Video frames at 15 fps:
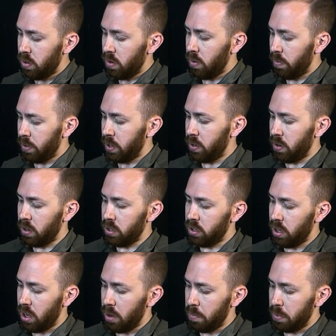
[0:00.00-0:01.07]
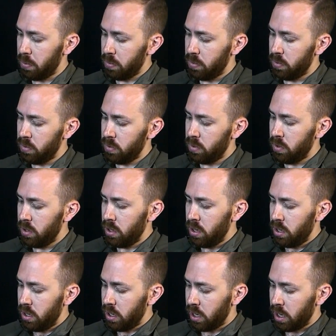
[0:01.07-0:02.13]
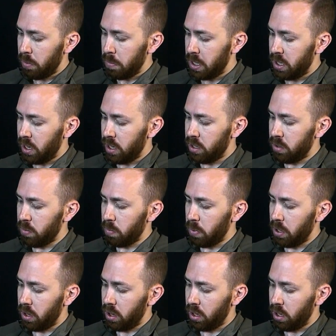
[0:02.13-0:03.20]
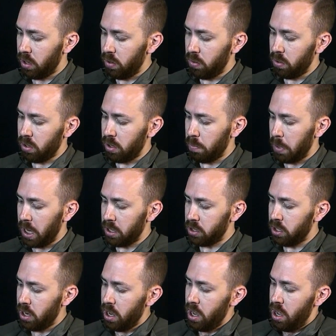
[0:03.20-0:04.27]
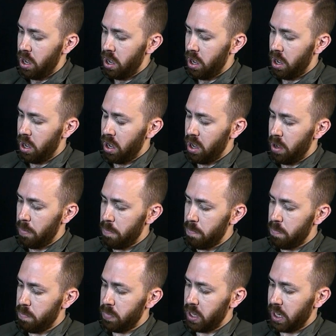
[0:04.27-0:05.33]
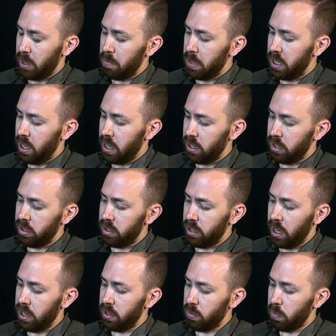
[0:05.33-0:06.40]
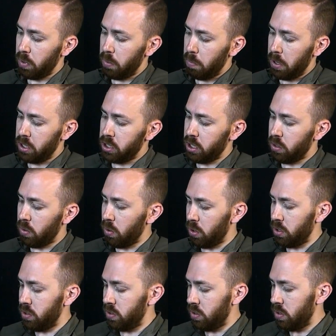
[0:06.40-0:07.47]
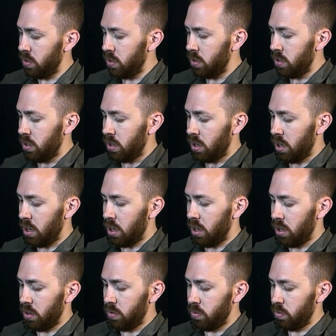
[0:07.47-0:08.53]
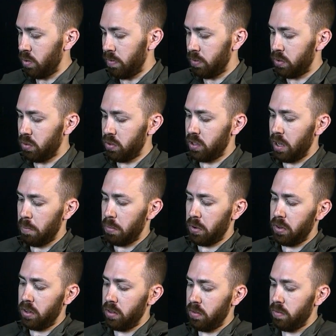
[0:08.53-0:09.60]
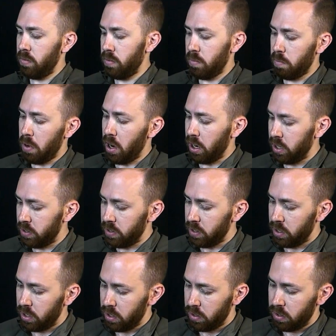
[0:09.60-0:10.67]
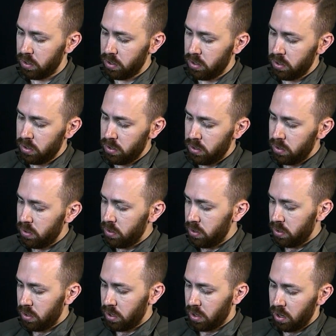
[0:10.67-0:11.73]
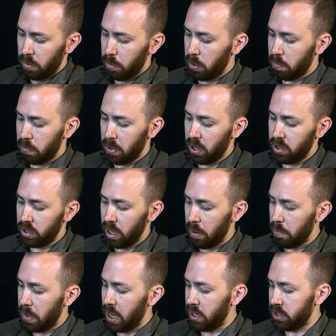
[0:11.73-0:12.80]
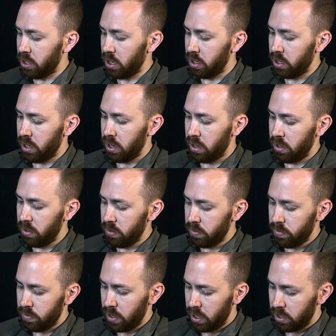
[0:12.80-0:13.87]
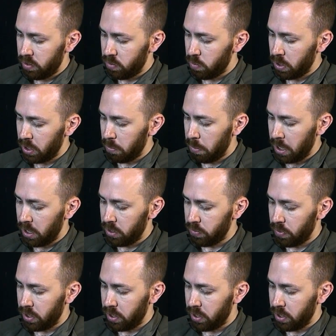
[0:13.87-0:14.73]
over here on top that can be tightened with, oh look a patch, that can be tightened with punching cords. You have 2 separate pockets in here. Put blood type patch on there and an Israeli patch for